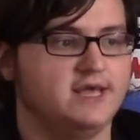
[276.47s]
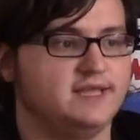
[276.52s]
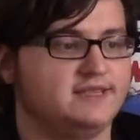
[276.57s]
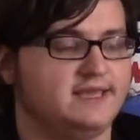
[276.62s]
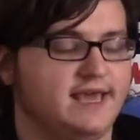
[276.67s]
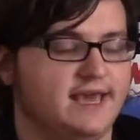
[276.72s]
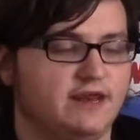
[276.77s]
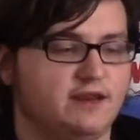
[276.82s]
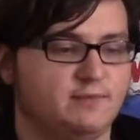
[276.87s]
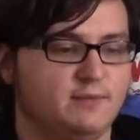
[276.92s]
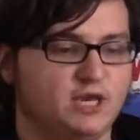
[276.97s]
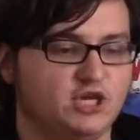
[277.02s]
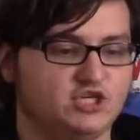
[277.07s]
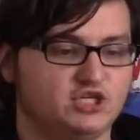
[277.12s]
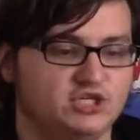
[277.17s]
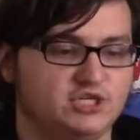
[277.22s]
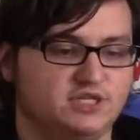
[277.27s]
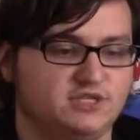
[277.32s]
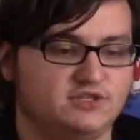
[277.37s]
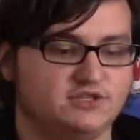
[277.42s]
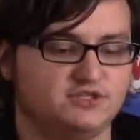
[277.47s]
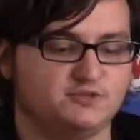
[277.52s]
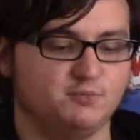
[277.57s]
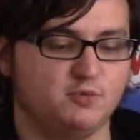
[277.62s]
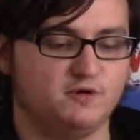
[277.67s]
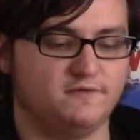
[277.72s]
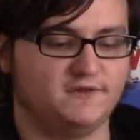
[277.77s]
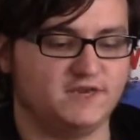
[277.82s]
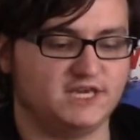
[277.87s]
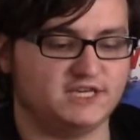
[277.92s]
the animation in this
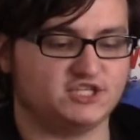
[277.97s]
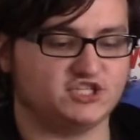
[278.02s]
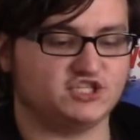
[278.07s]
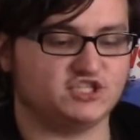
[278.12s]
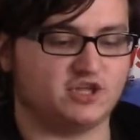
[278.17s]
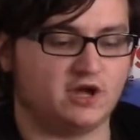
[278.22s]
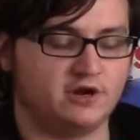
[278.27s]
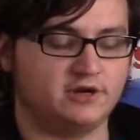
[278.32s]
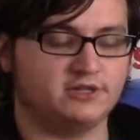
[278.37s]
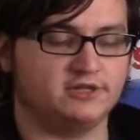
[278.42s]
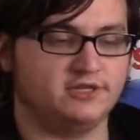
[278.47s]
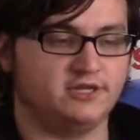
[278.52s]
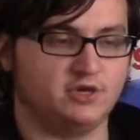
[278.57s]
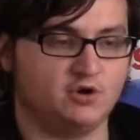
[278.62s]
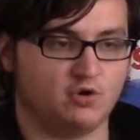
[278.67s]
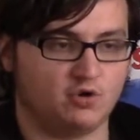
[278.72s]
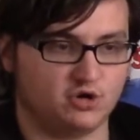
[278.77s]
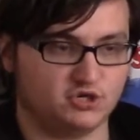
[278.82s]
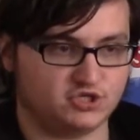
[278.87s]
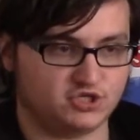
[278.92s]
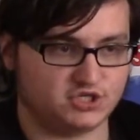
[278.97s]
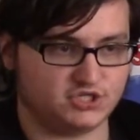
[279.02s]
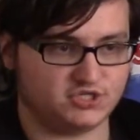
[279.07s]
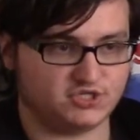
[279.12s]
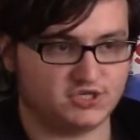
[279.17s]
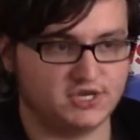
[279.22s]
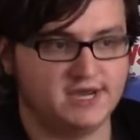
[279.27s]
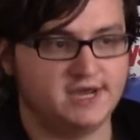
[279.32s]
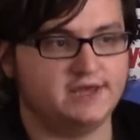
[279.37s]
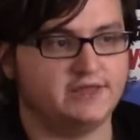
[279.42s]
movie is stunningly
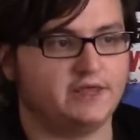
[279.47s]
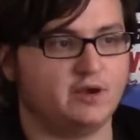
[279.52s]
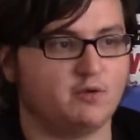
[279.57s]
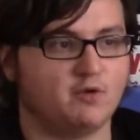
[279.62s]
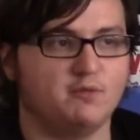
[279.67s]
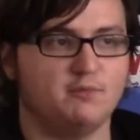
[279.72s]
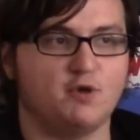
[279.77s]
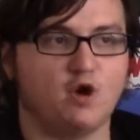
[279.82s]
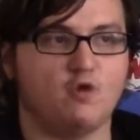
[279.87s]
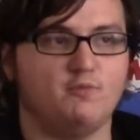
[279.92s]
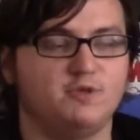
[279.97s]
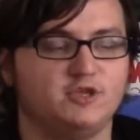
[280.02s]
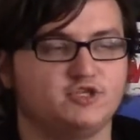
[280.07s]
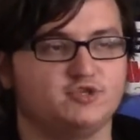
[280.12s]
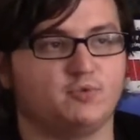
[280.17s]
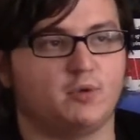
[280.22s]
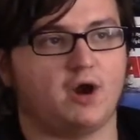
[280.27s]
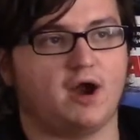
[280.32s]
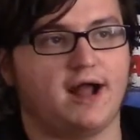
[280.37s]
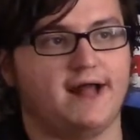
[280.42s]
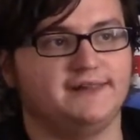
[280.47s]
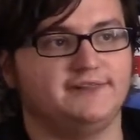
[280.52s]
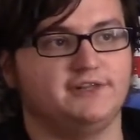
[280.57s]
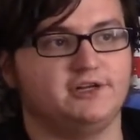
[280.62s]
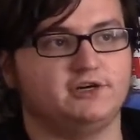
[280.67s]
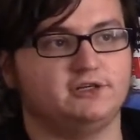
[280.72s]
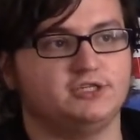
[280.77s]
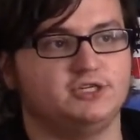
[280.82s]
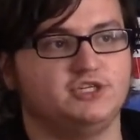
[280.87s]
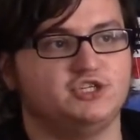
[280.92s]
gorgeous there were moments where i
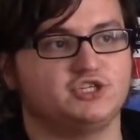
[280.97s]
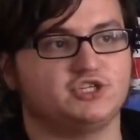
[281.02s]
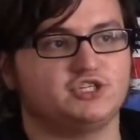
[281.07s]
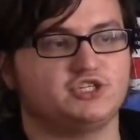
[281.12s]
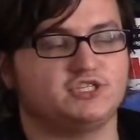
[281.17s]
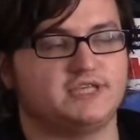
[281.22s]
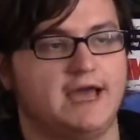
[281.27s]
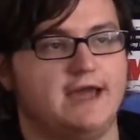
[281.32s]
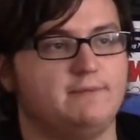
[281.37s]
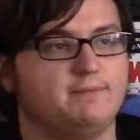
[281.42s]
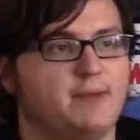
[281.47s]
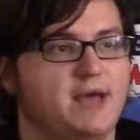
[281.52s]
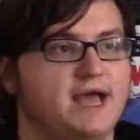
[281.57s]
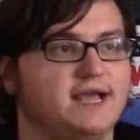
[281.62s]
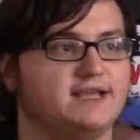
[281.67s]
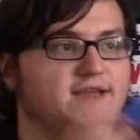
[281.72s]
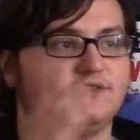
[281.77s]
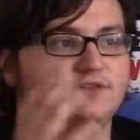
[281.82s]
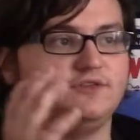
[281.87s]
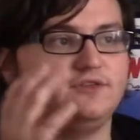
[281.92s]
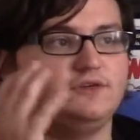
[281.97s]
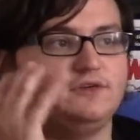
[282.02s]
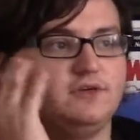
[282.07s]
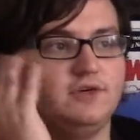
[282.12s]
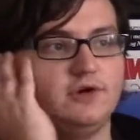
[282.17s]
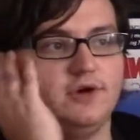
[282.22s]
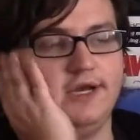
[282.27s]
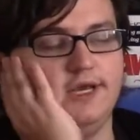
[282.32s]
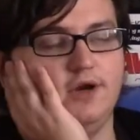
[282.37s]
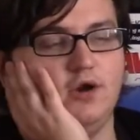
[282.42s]
literally just sat back in the
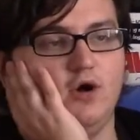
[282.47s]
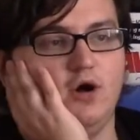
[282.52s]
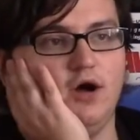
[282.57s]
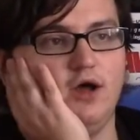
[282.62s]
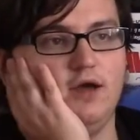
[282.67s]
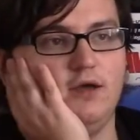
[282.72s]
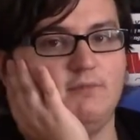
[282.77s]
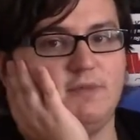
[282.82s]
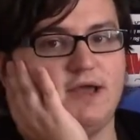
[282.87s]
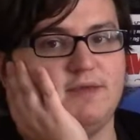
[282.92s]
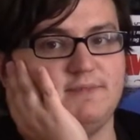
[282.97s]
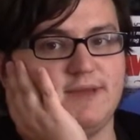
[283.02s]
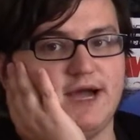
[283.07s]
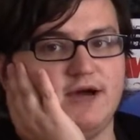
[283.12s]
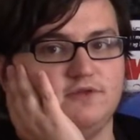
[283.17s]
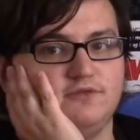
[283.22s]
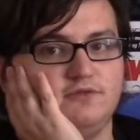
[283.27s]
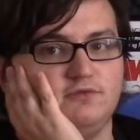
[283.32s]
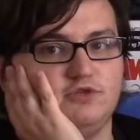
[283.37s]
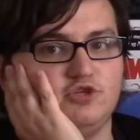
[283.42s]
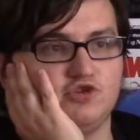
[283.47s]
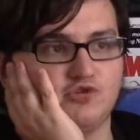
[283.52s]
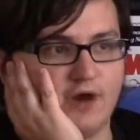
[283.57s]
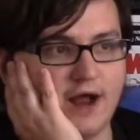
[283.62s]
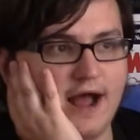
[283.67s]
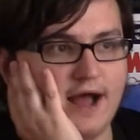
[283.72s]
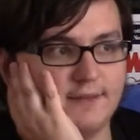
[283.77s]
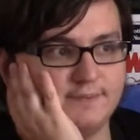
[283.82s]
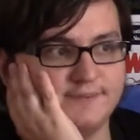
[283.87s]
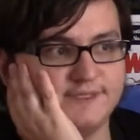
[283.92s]
theater in awe my mouth
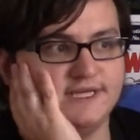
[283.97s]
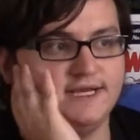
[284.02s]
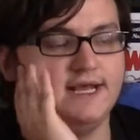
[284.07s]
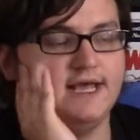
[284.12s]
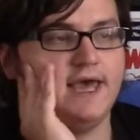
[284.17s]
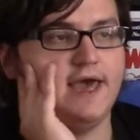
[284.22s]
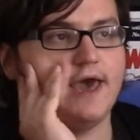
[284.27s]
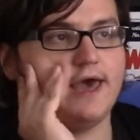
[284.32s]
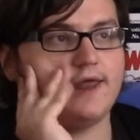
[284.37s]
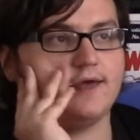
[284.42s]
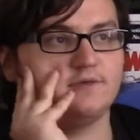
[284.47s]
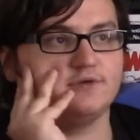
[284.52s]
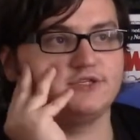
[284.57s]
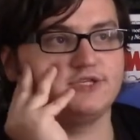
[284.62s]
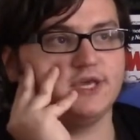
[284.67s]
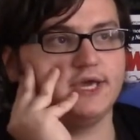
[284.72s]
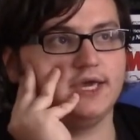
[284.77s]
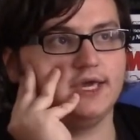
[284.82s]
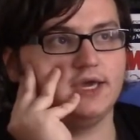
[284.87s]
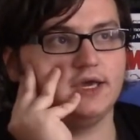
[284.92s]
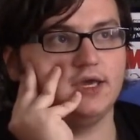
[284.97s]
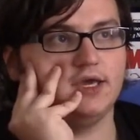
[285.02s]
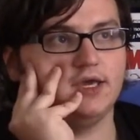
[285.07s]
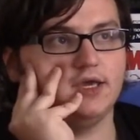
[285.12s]
dropped and i was like